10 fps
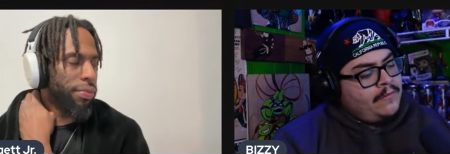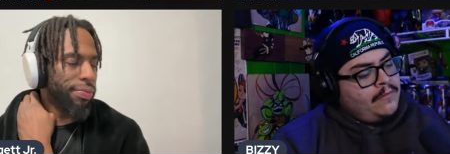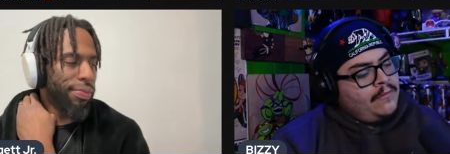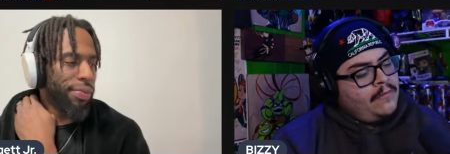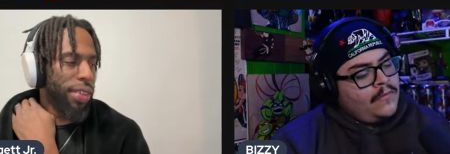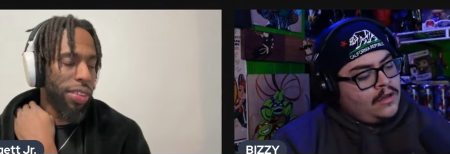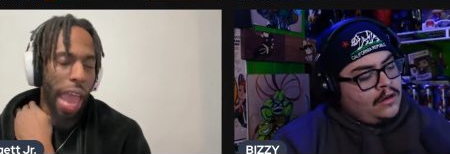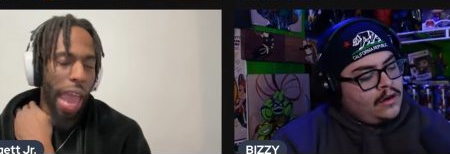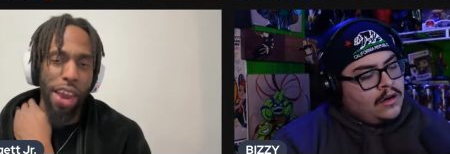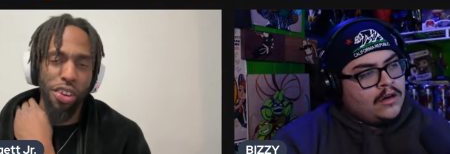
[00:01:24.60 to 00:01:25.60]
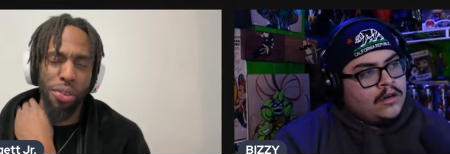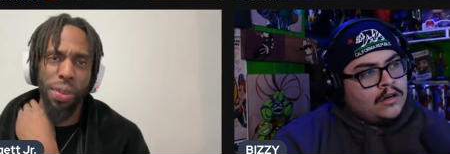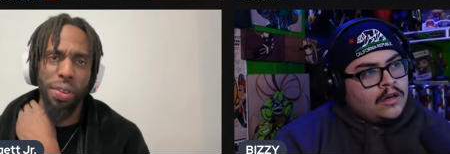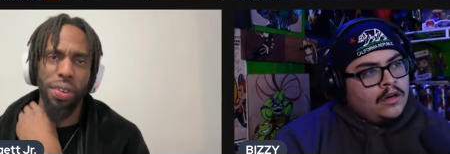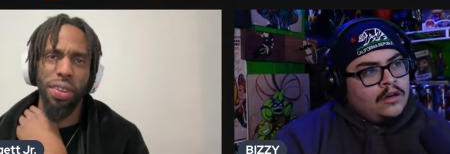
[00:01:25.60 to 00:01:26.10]
Speaker 1: is it Ackerman?
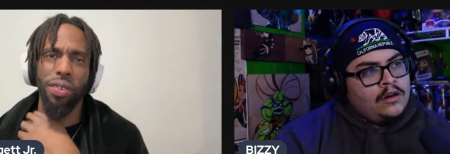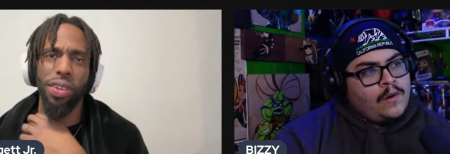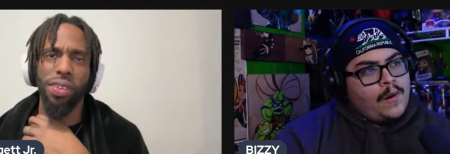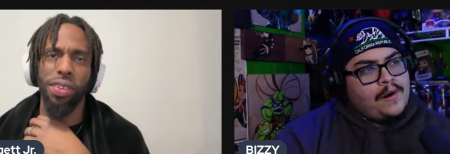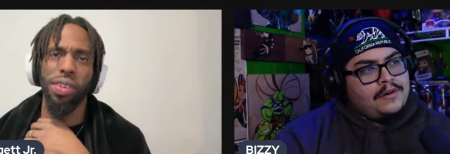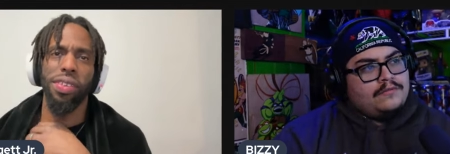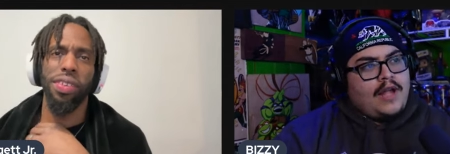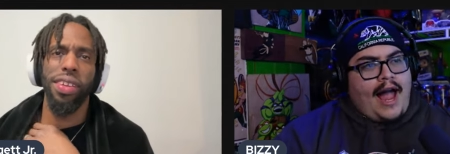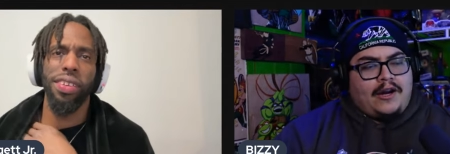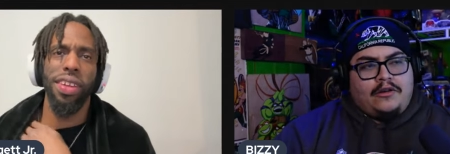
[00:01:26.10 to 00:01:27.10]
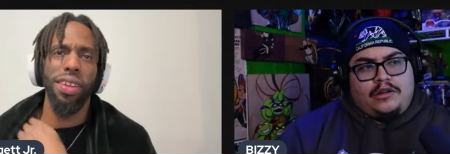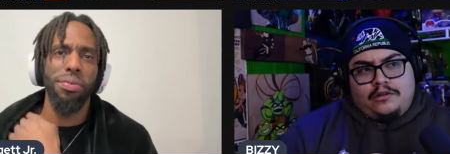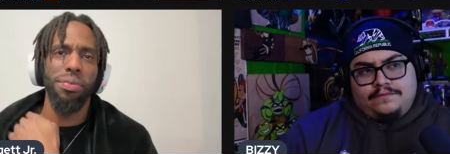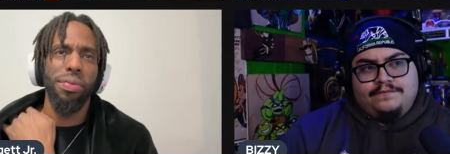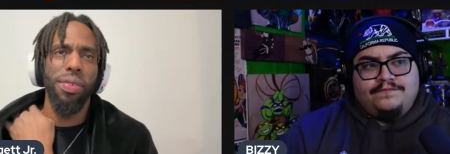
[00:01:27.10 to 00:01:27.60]
What's his What's his last name?
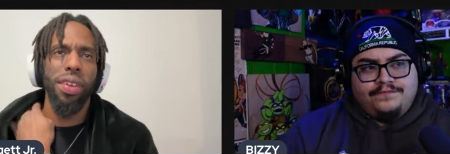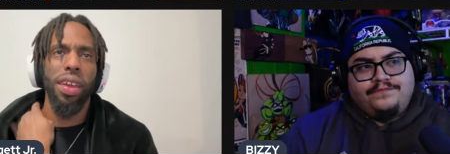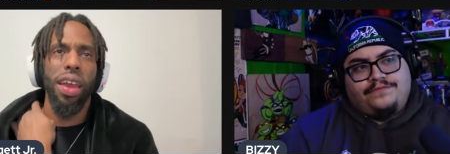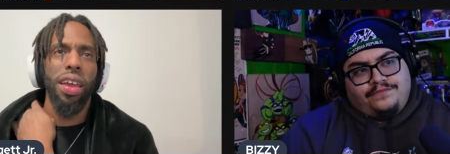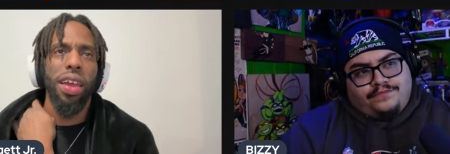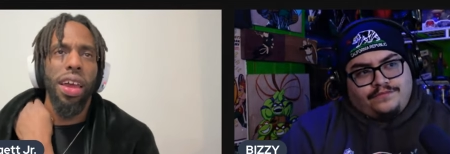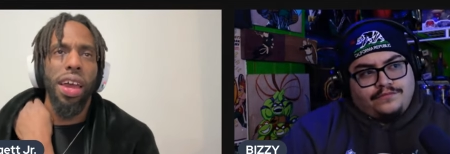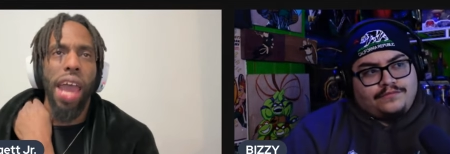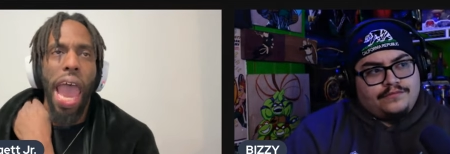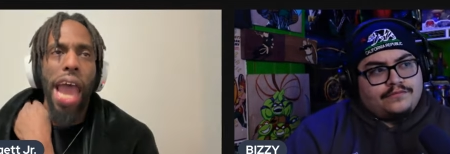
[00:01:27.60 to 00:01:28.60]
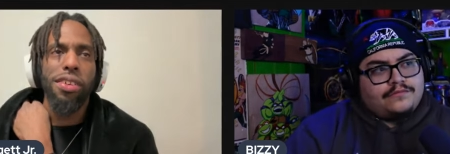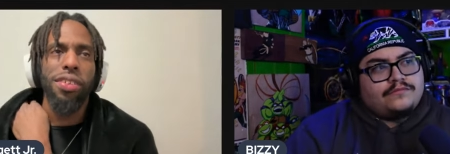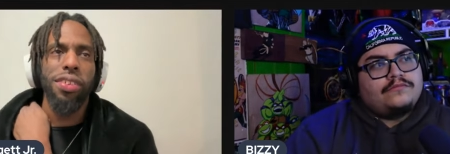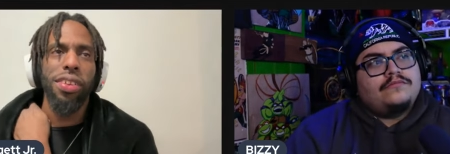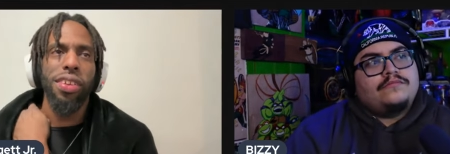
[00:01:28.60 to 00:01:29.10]
Ackerson.
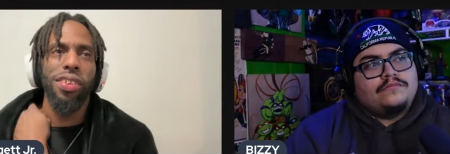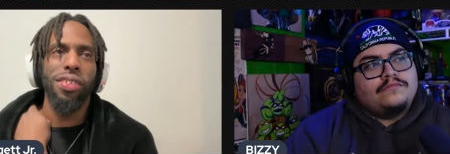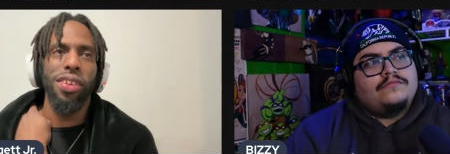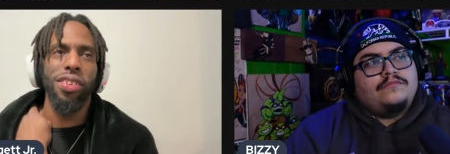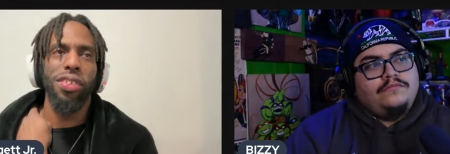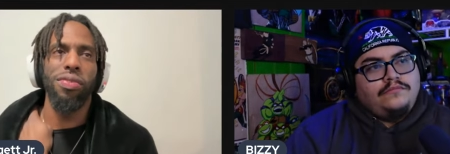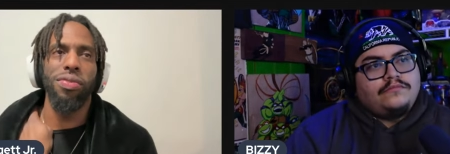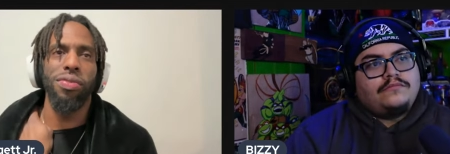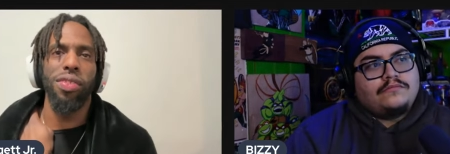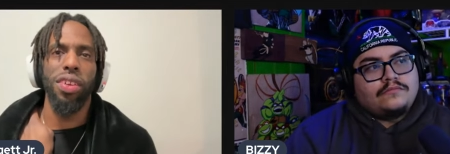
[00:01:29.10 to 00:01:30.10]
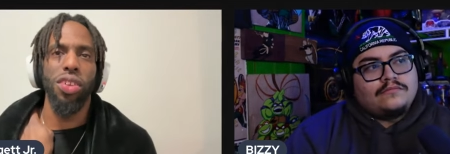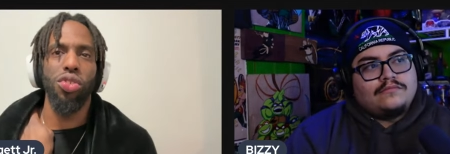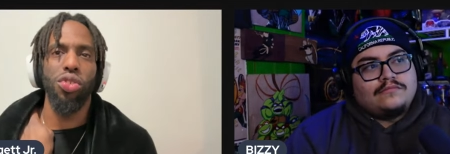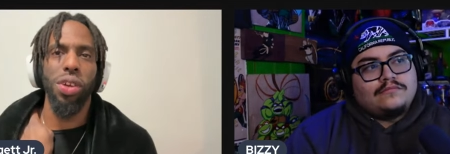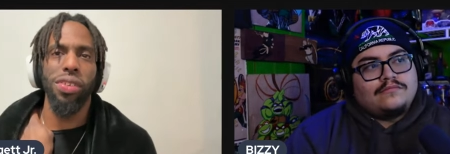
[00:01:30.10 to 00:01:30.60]
Ackerson is such an
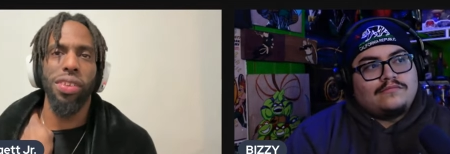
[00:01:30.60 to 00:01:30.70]
interesting